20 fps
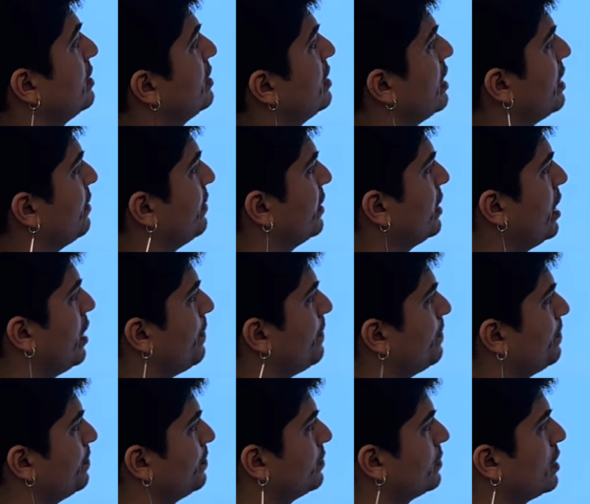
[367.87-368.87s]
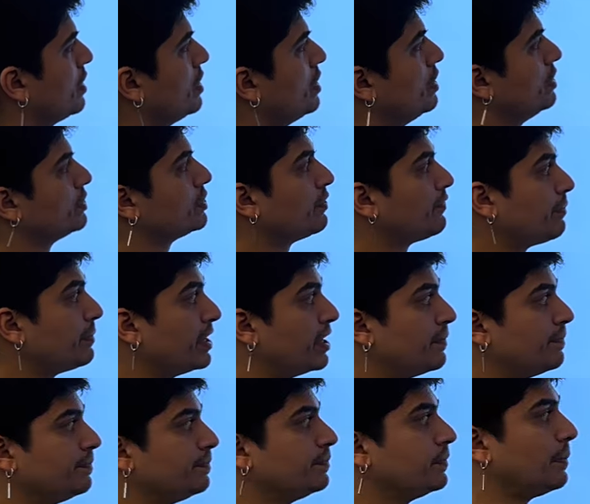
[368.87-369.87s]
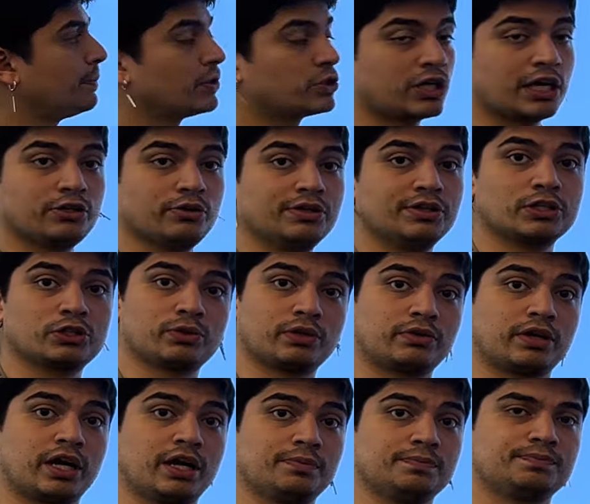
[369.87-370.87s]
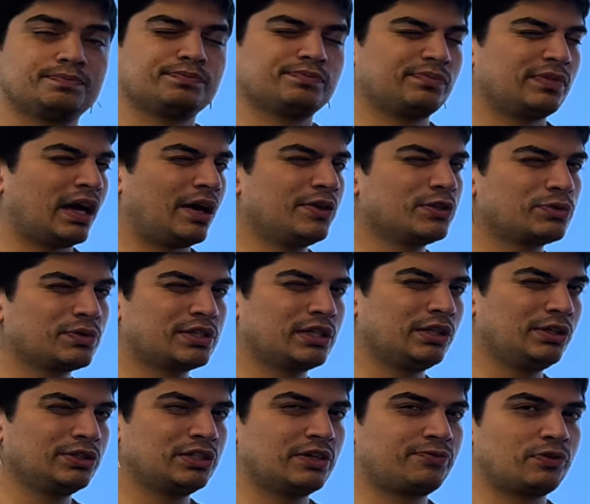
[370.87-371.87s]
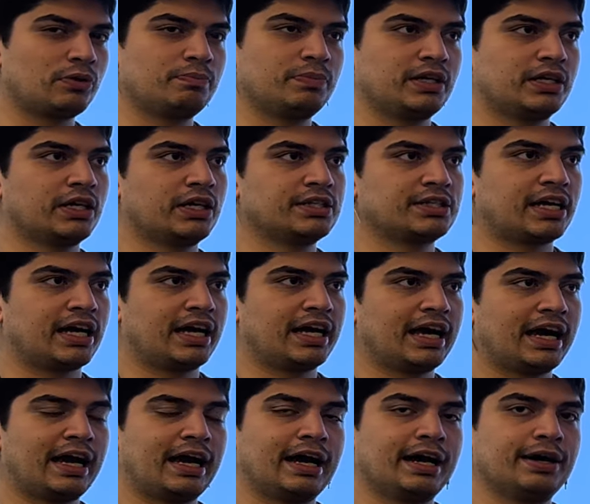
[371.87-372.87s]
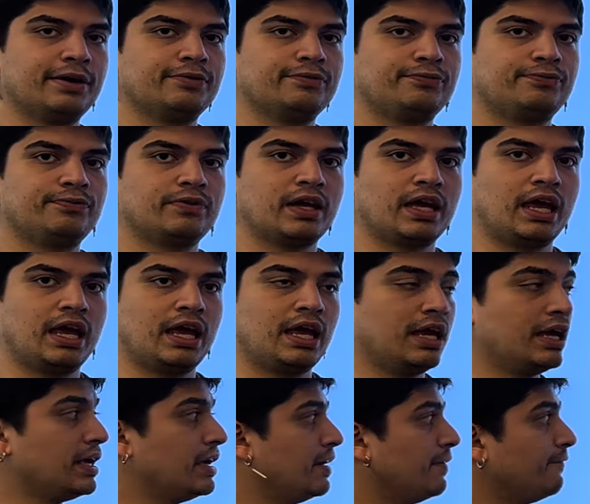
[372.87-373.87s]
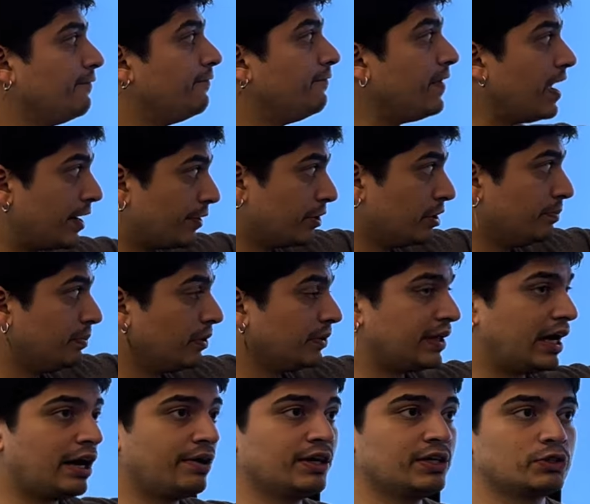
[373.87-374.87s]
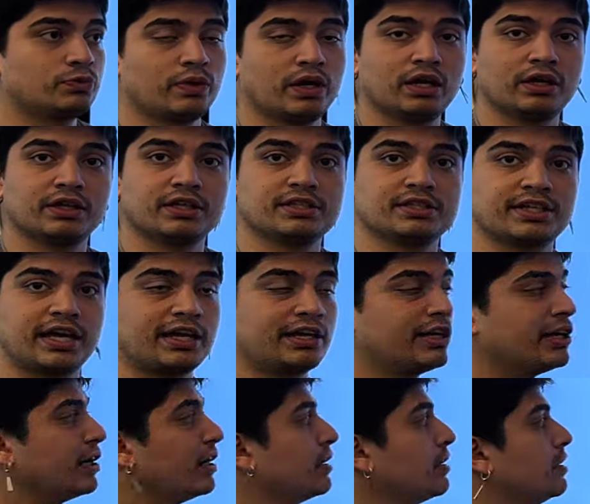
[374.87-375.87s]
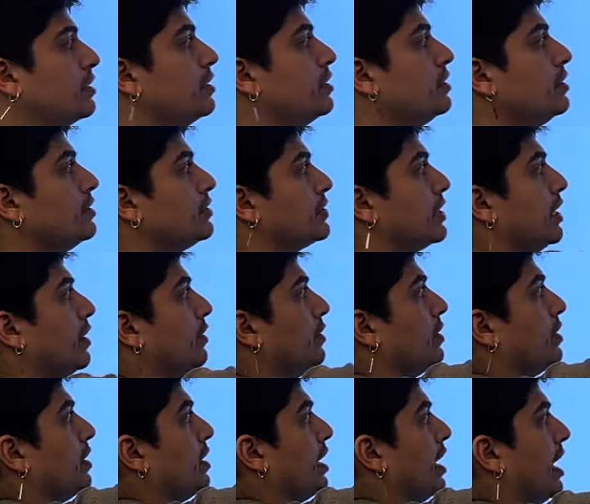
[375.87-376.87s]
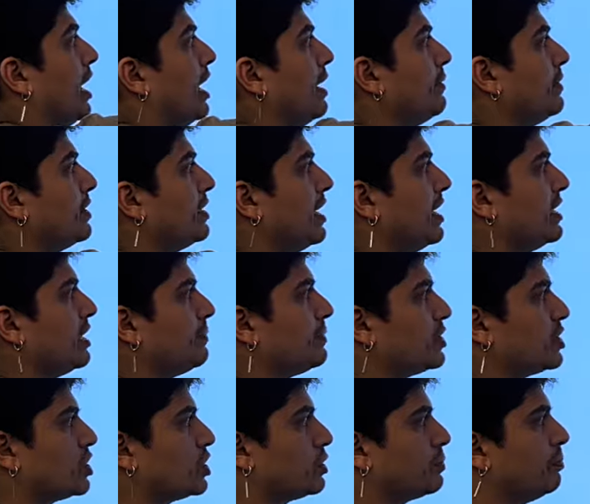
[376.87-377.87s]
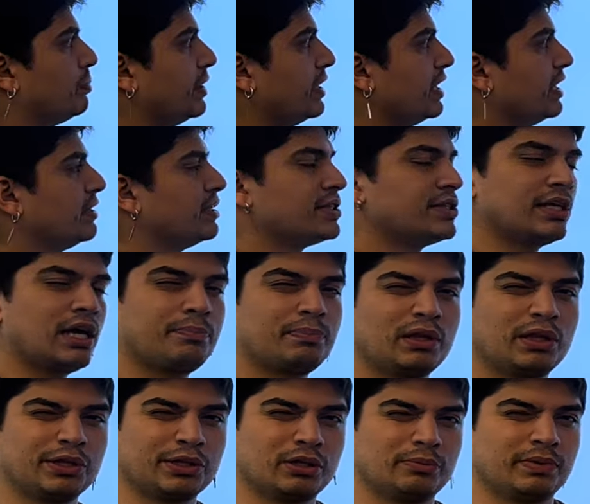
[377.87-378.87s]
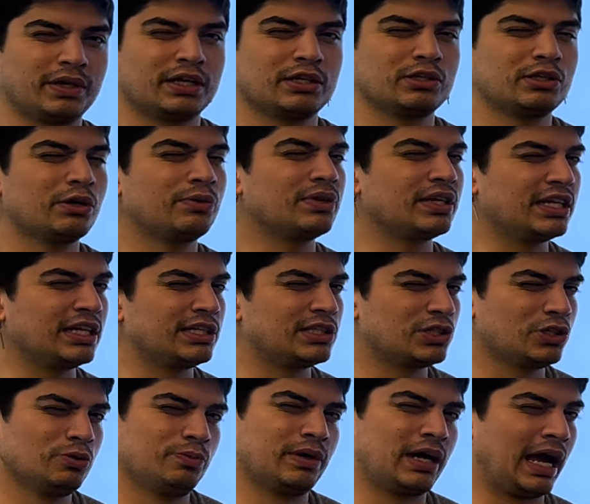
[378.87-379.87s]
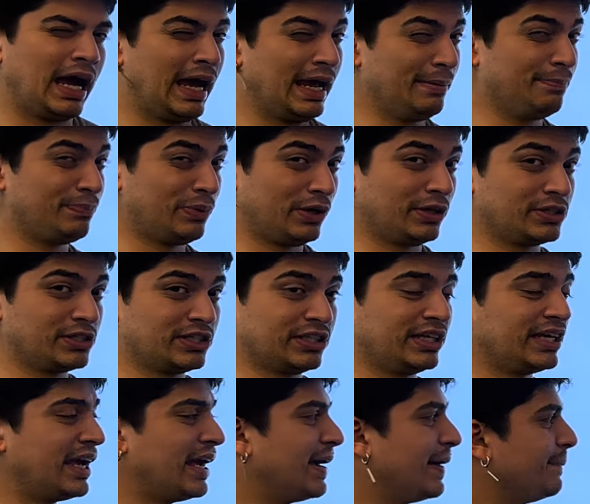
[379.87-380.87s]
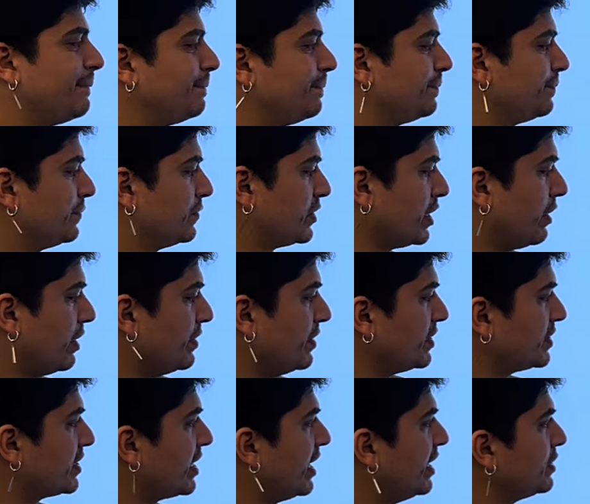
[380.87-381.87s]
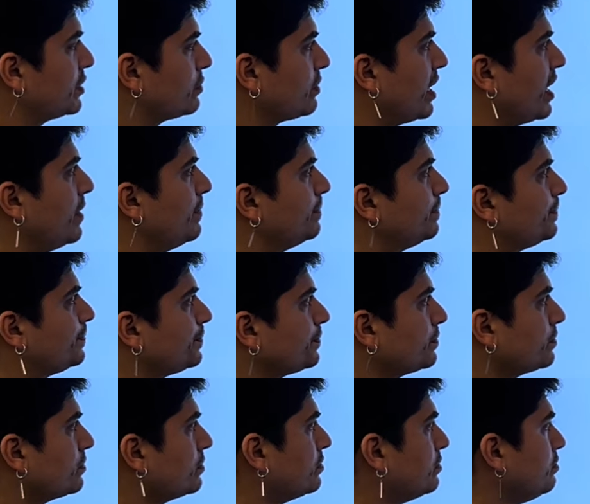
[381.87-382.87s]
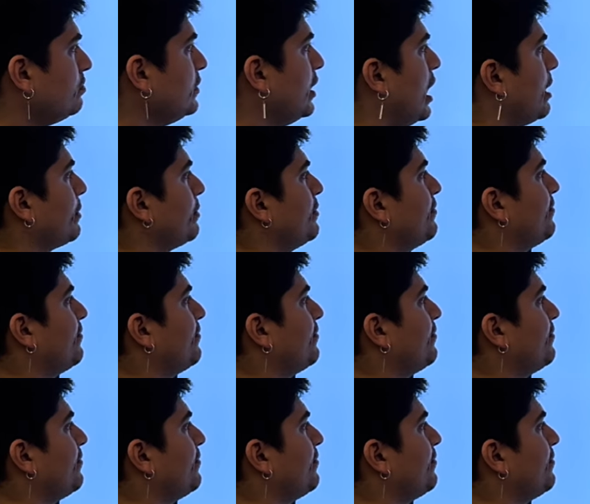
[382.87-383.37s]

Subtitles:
And there you go. So from here, I'm gonna try doing this one, right? Now this one's a little different because I have a variable now as well inside of here. So I'm gonna end up splitting this up a little bit. You don't need to, but I personally am. So in this case, right, I'm gonna be